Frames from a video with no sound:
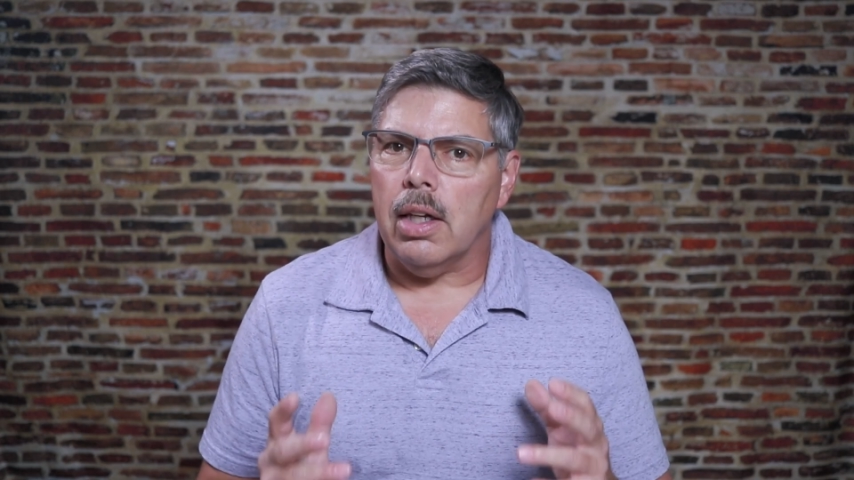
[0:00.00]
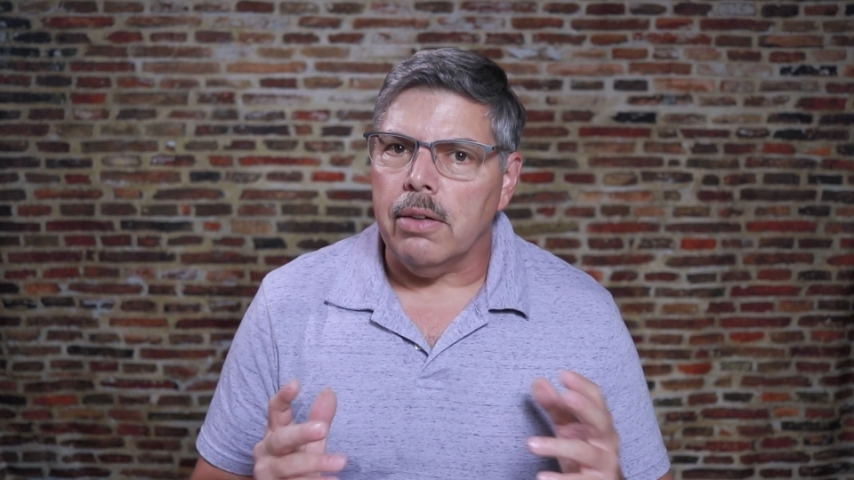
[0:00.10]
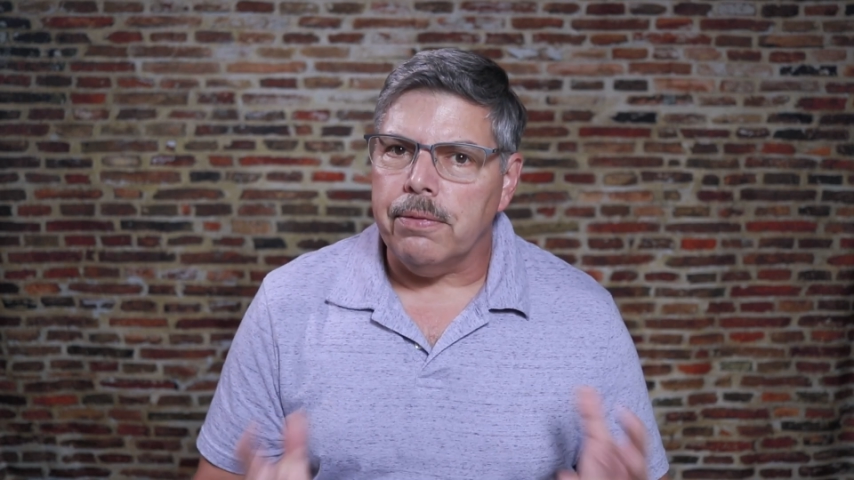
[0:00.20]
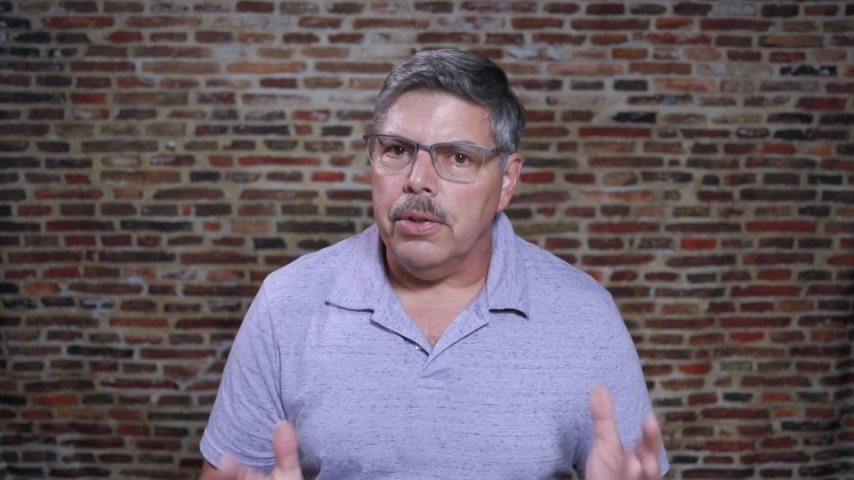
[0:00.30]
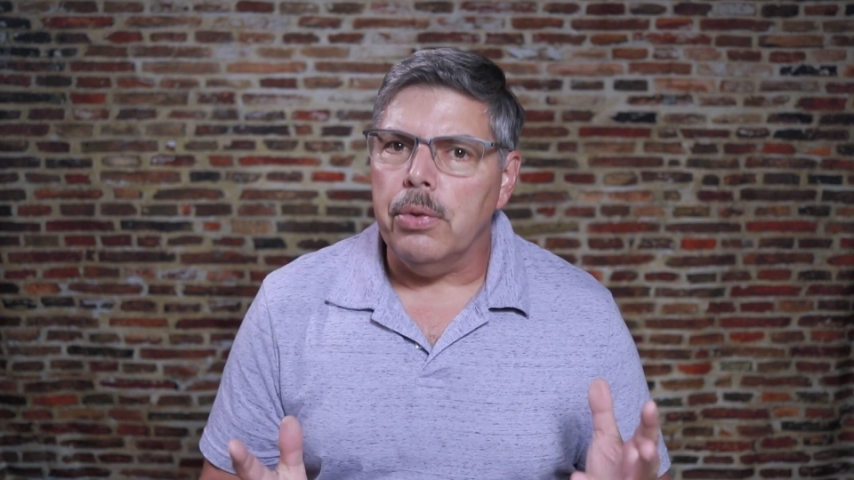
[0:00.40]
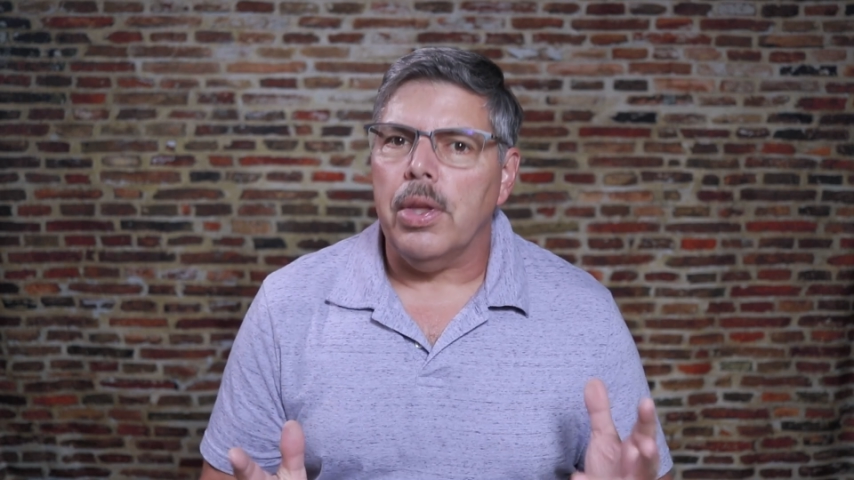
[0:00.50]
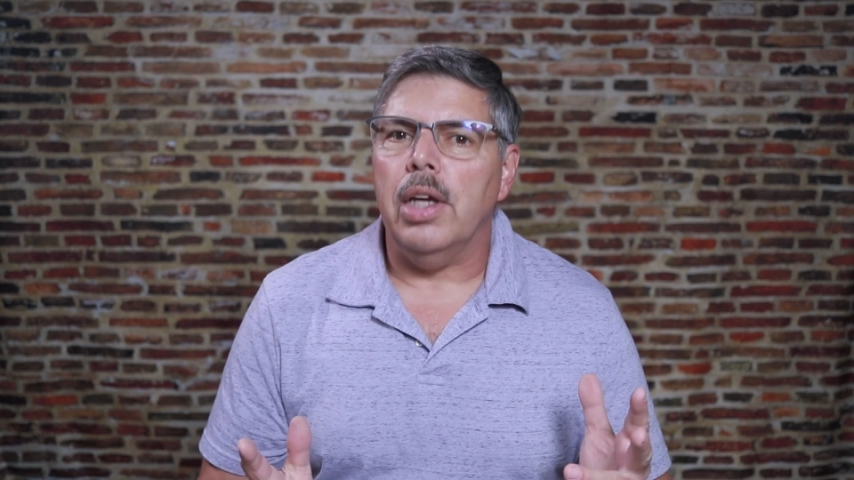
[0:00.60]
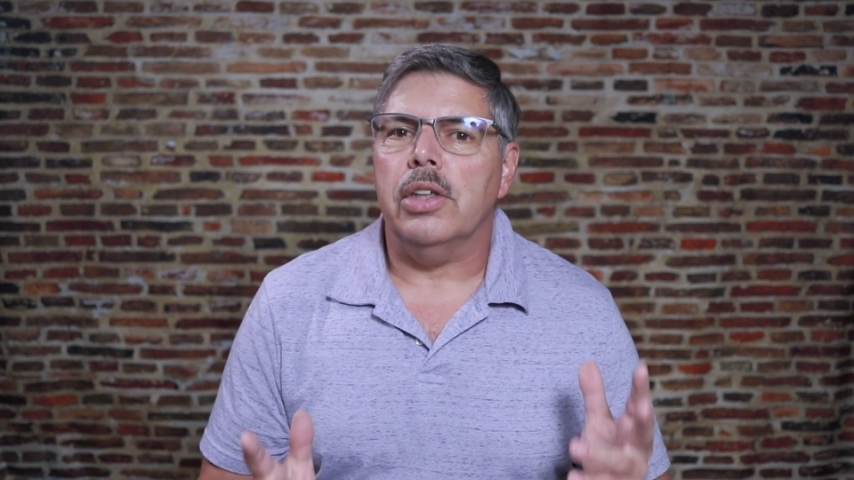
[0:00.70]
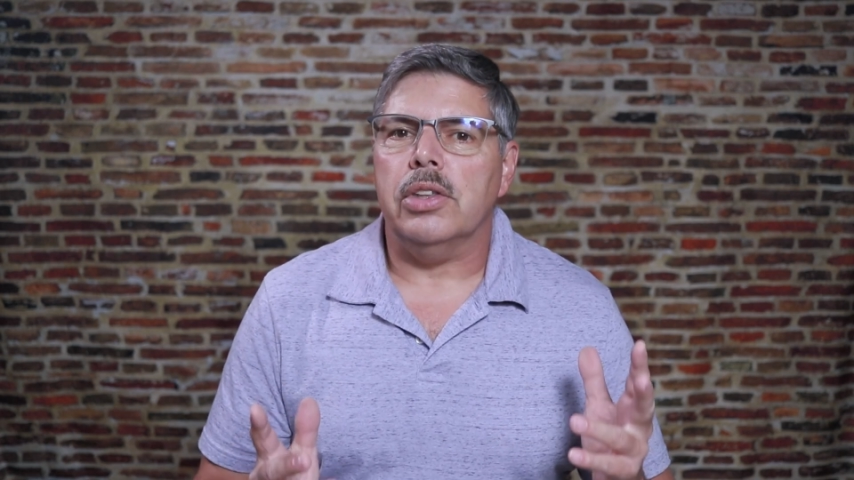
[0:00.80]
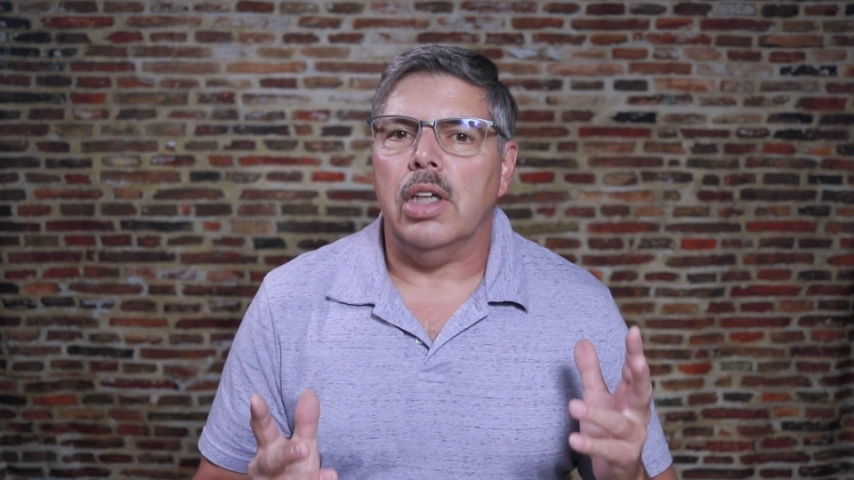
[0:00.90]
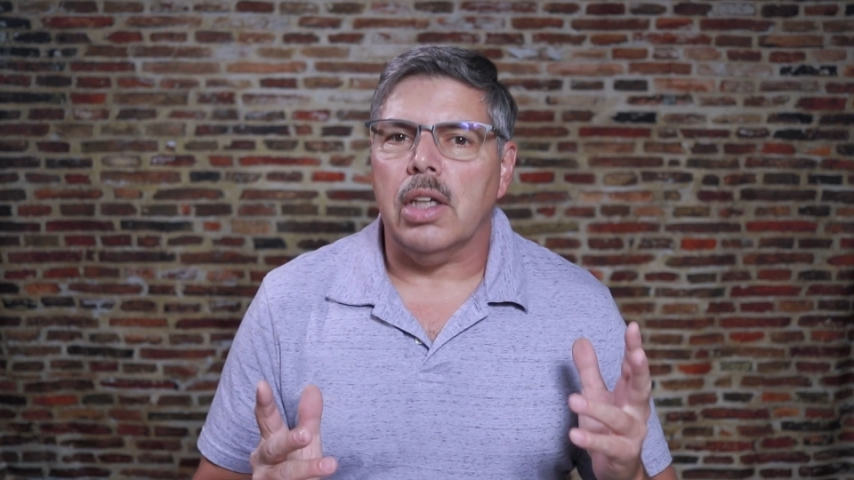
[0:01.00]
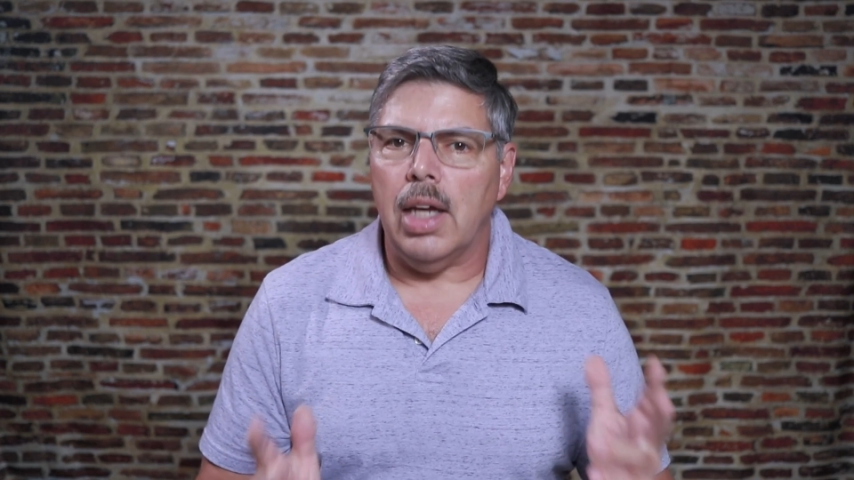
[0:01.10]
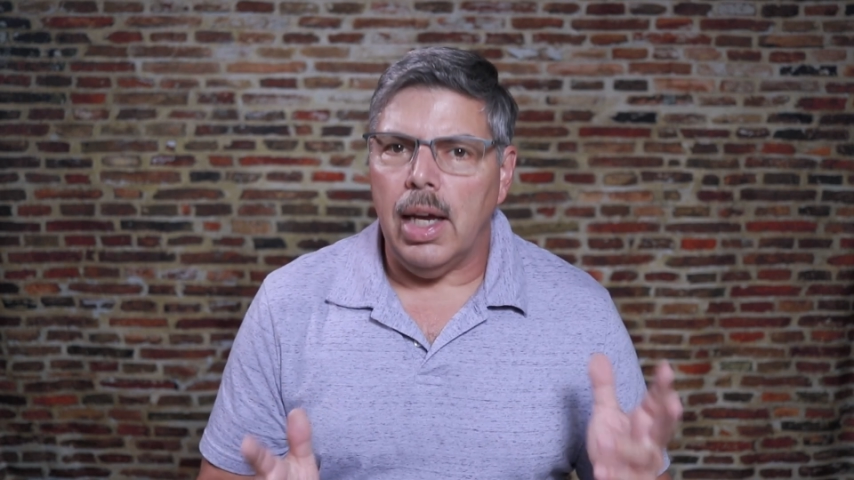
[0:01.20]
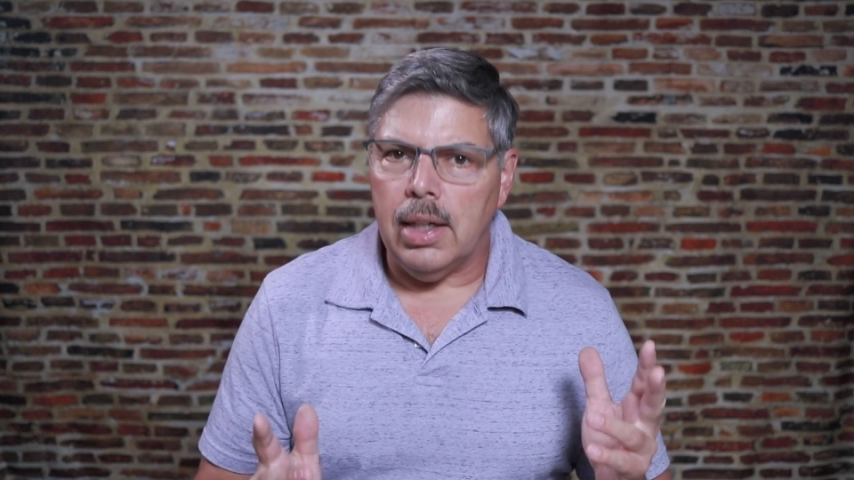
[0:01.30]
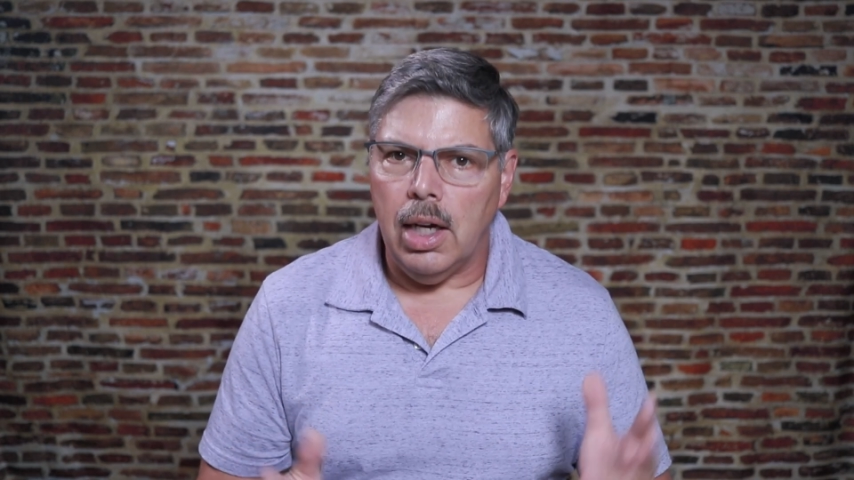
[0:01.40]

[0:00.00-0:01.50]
a few things that can